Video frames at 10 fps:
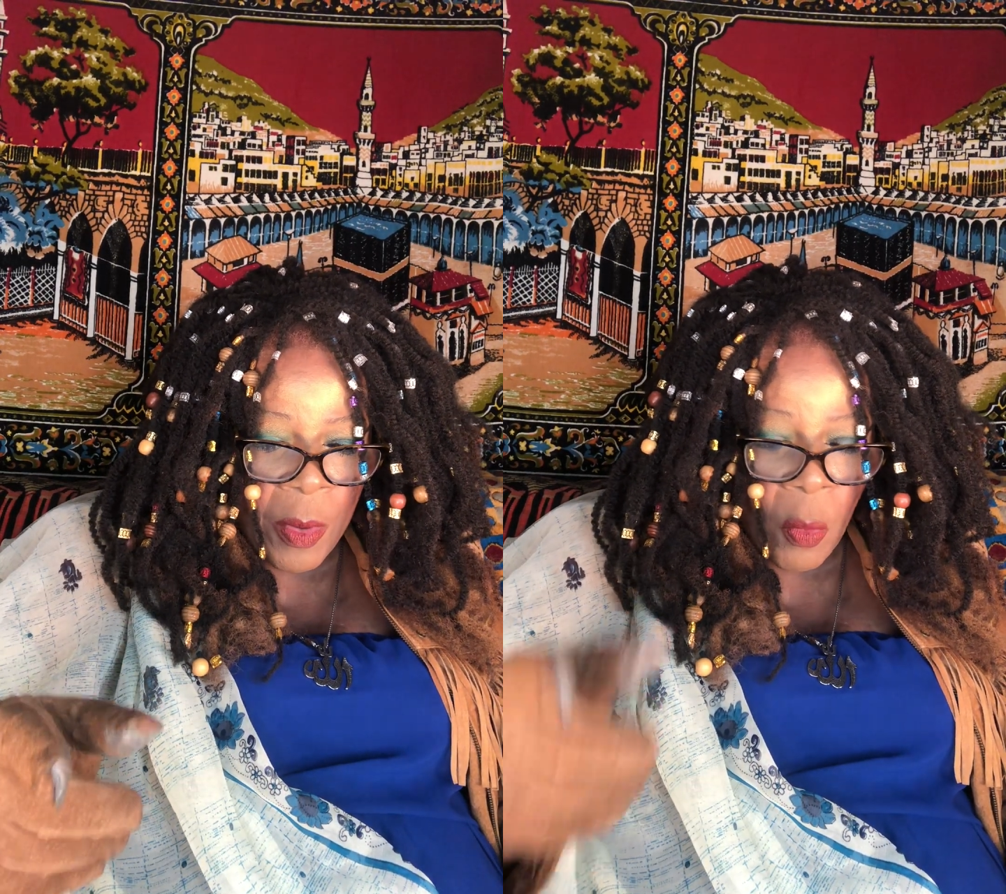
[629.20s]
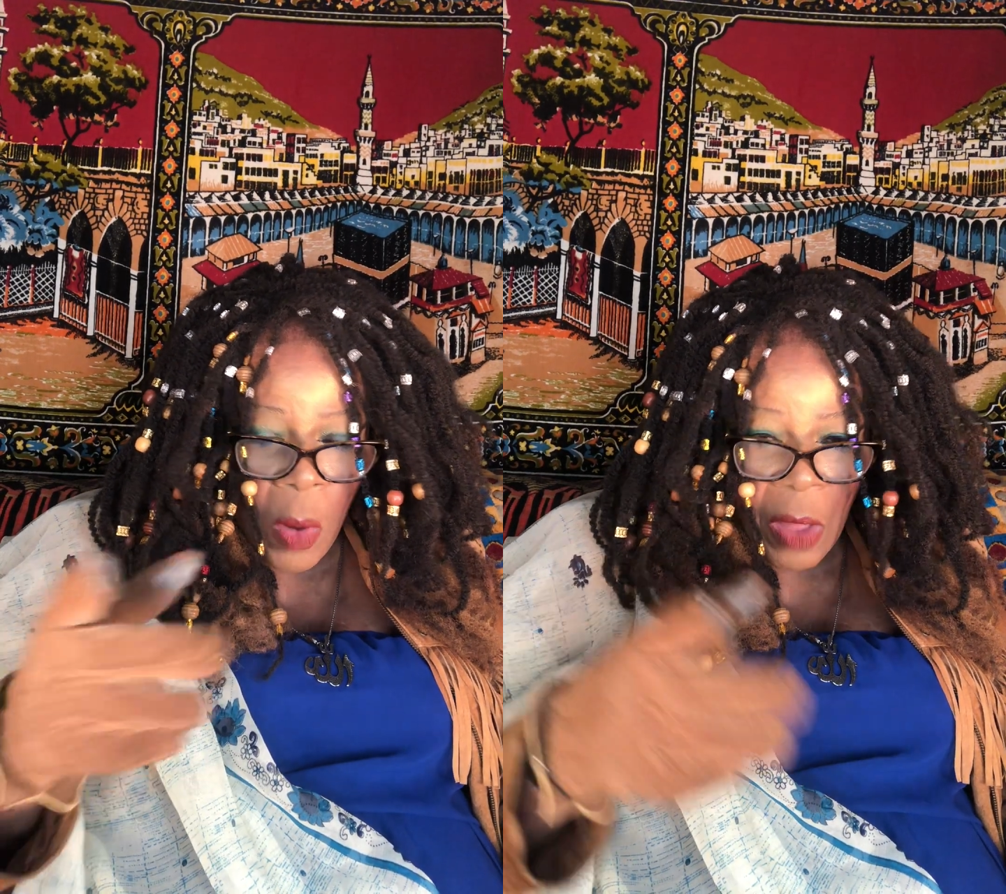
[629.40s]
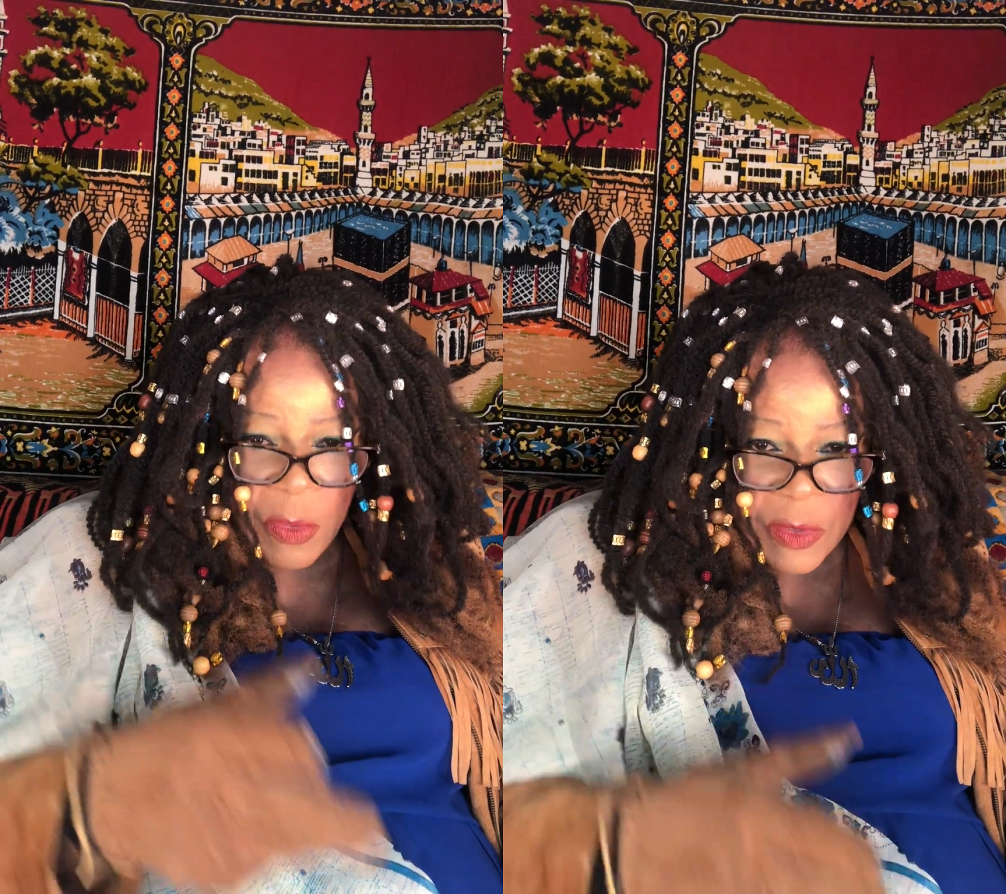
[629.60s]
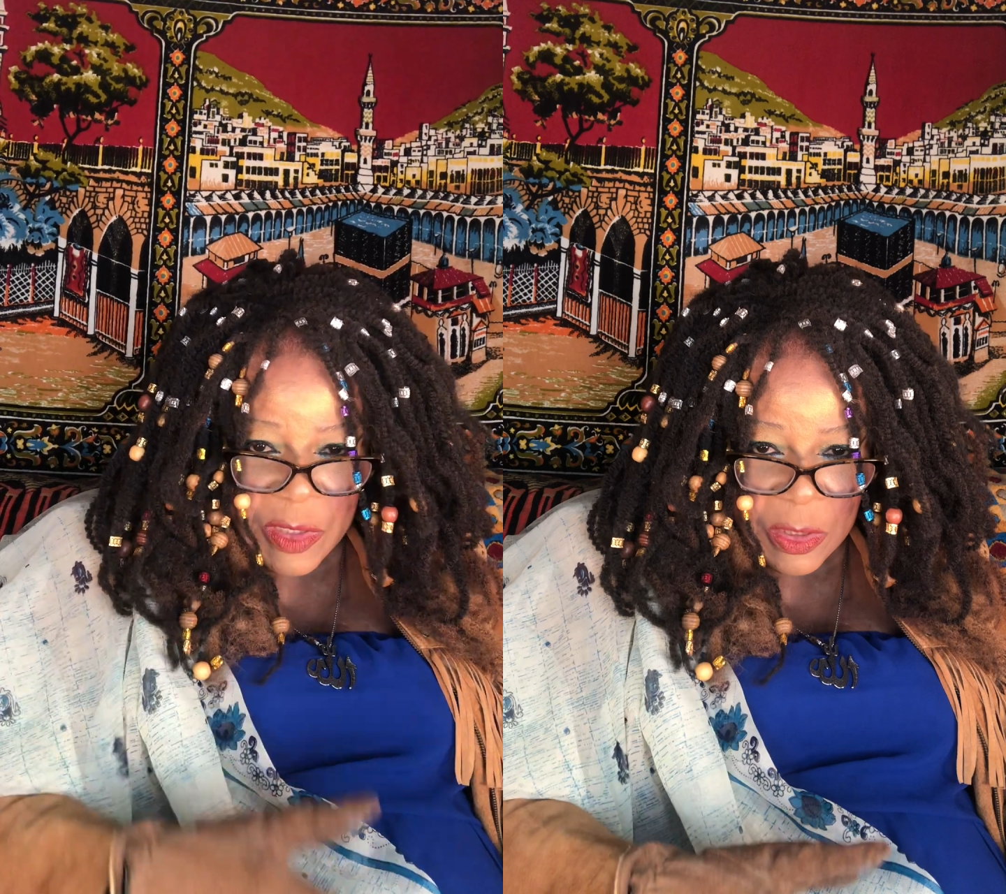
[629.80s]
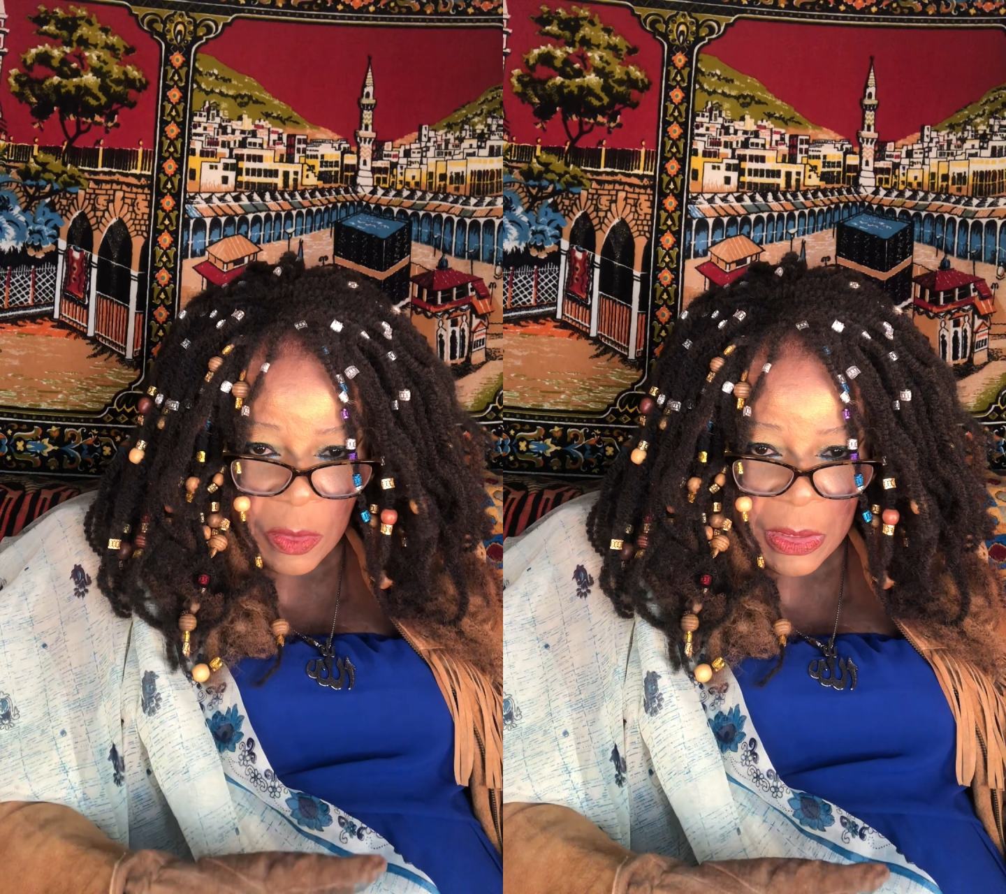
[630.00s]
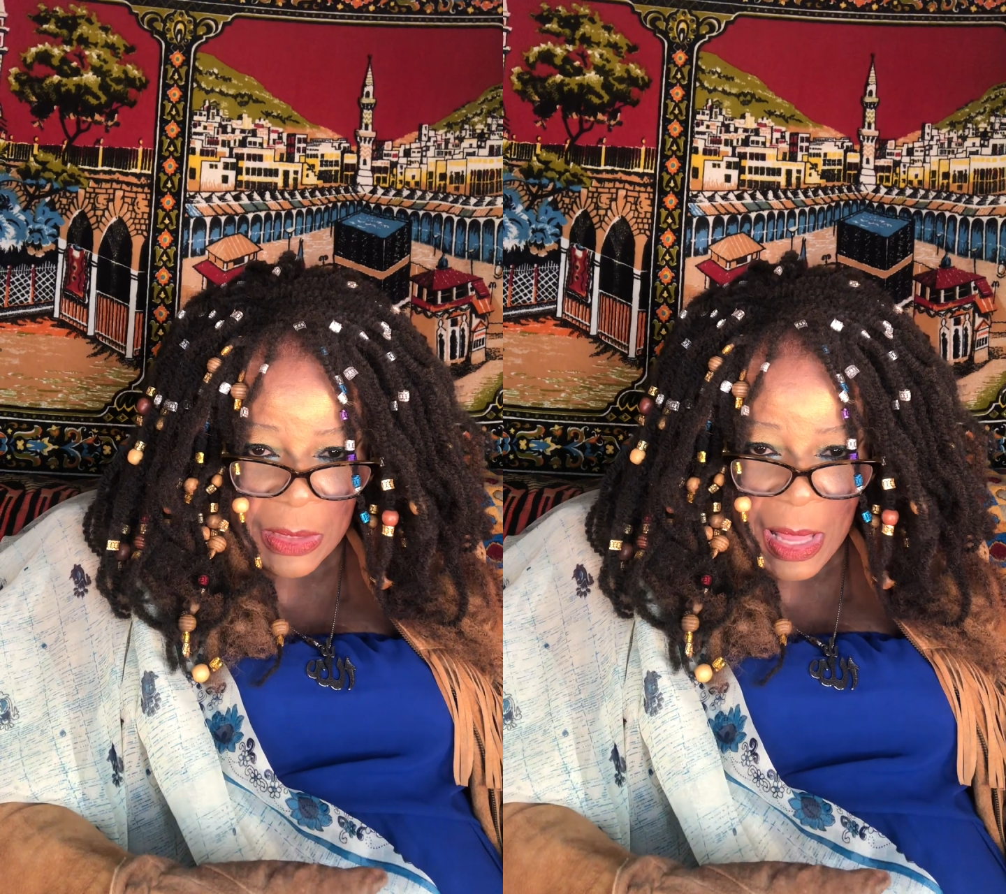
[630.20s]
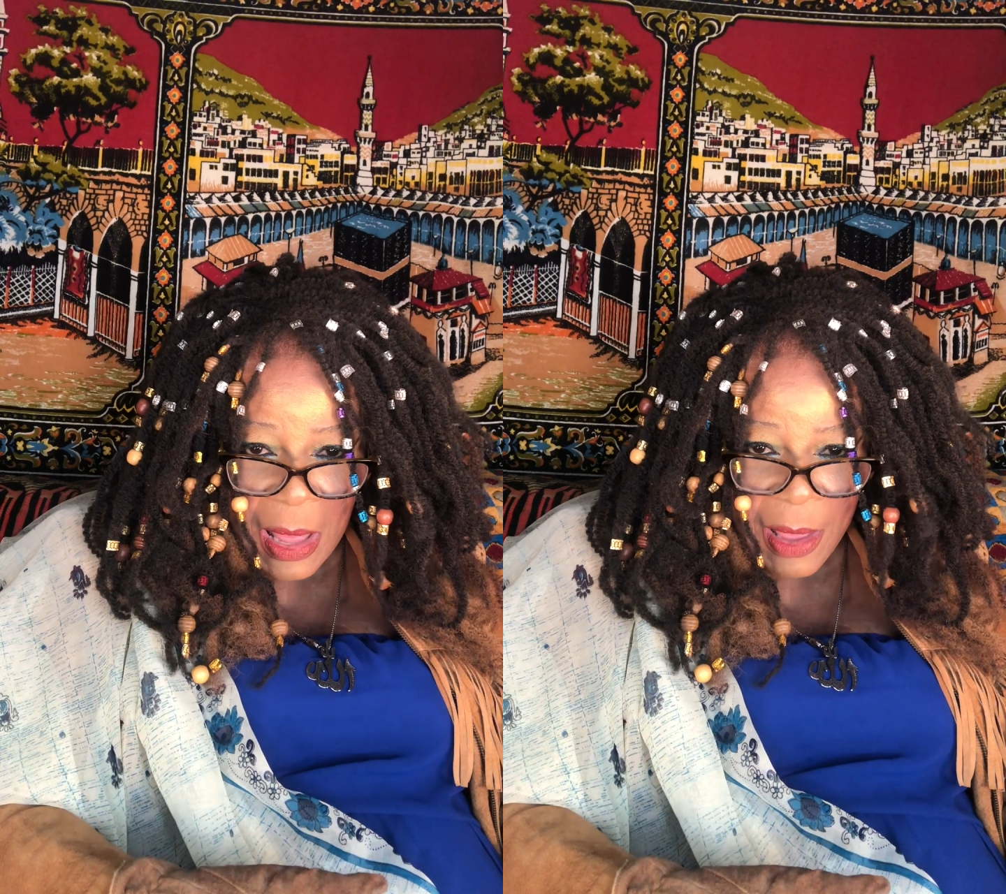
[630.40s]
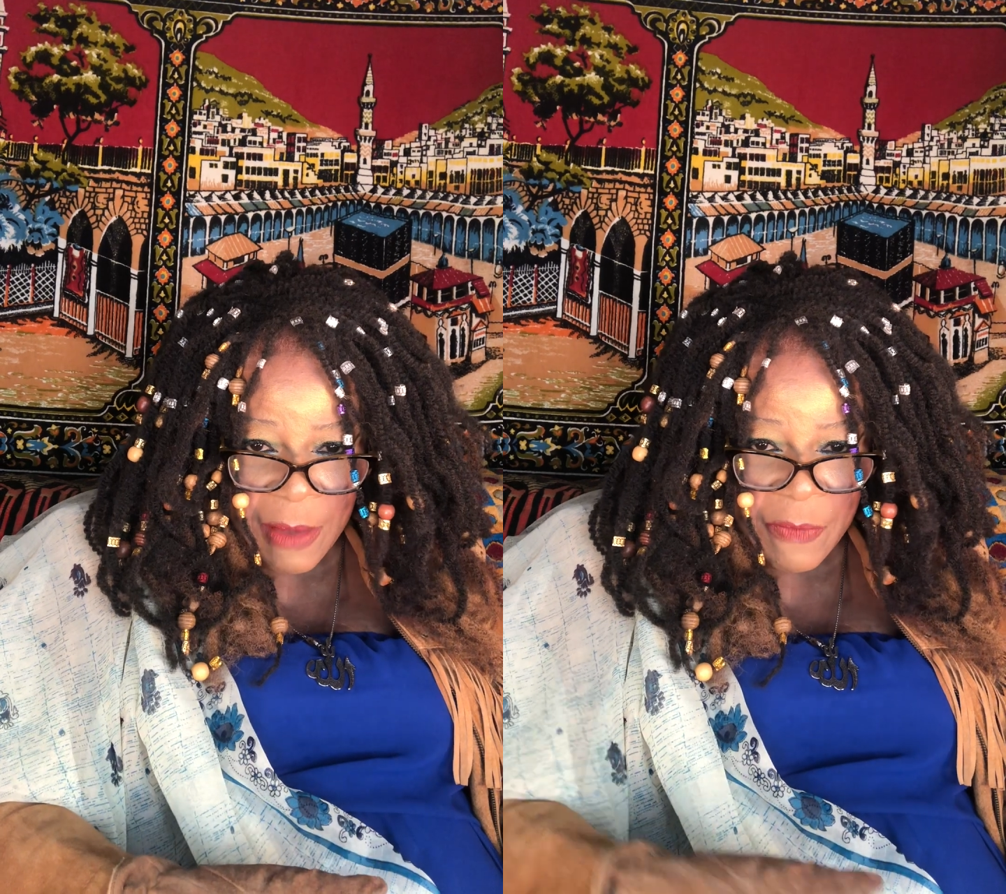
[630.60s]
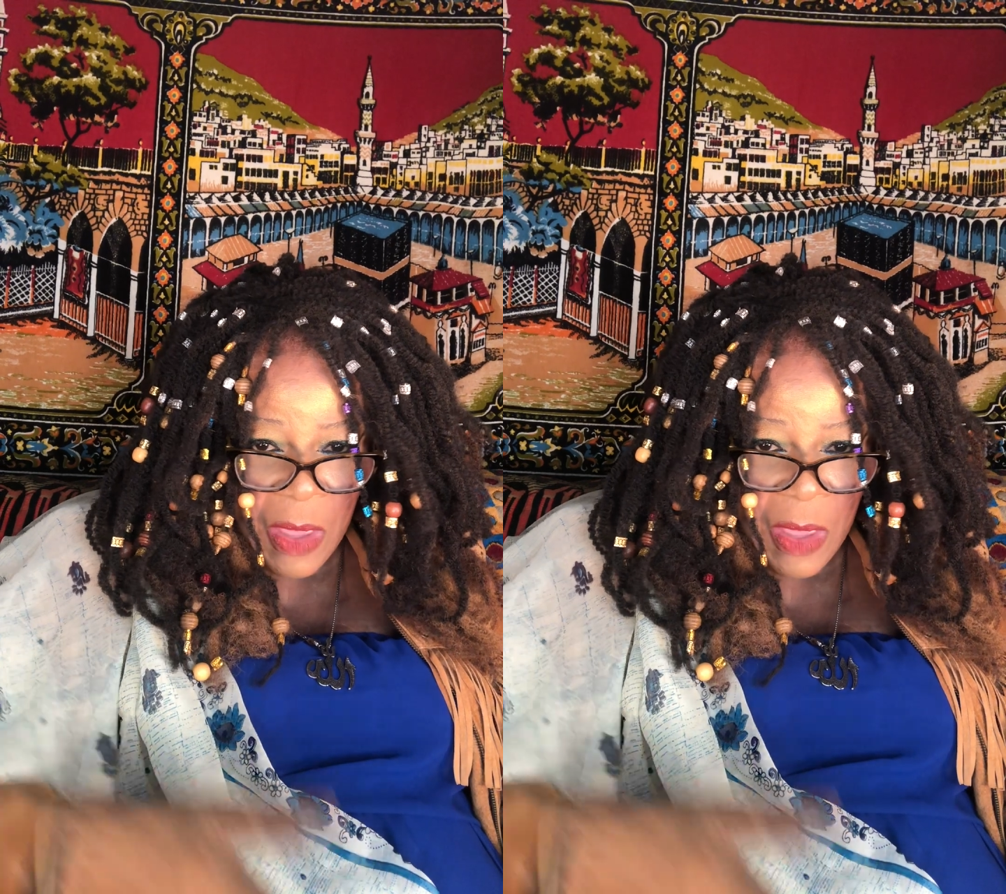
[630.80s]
while they're still alive.